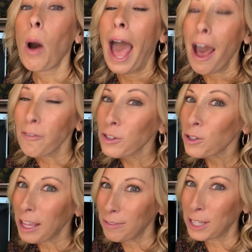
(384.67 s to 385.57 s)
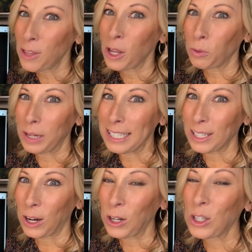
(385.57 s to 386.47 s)
After they've done their
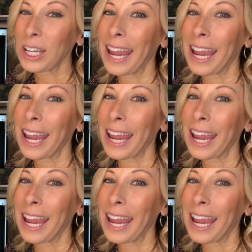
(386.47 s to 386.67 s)
research